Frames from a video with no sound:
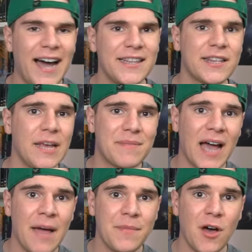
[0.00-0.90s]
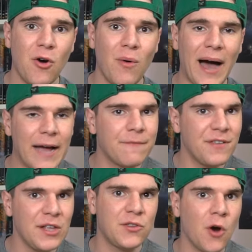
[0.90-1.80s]
At the same time though, I
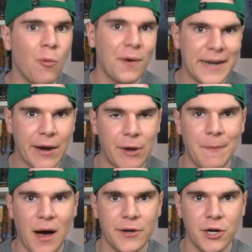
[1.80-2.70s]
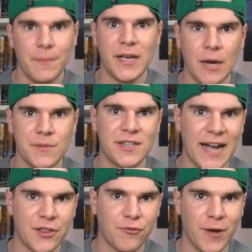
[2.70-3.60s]
really don't want Harry Potter to become
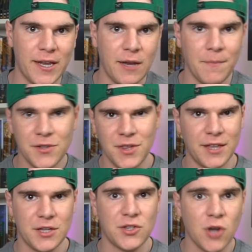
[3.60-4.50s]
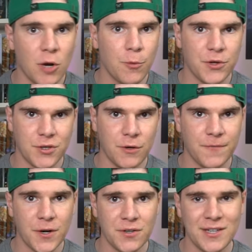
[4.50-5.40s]
saturated much like the Star Wars
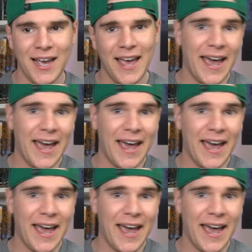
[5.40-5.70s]
universe